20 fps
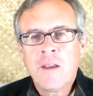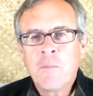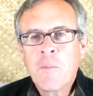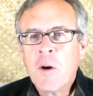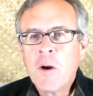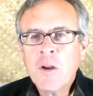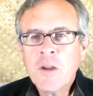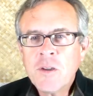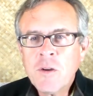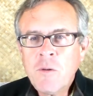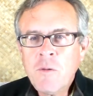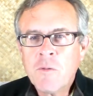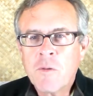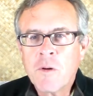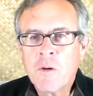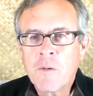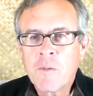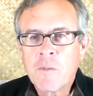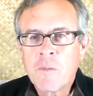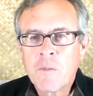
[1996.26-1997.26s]
the party's
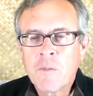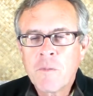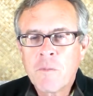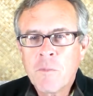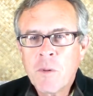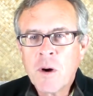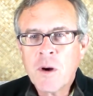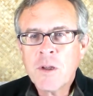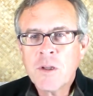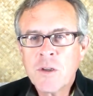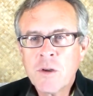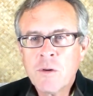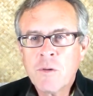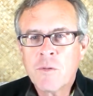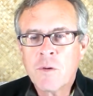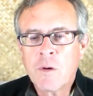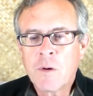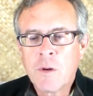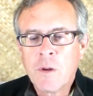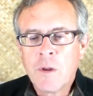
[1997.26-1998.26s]
over, party's
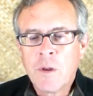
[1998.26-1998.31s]
over.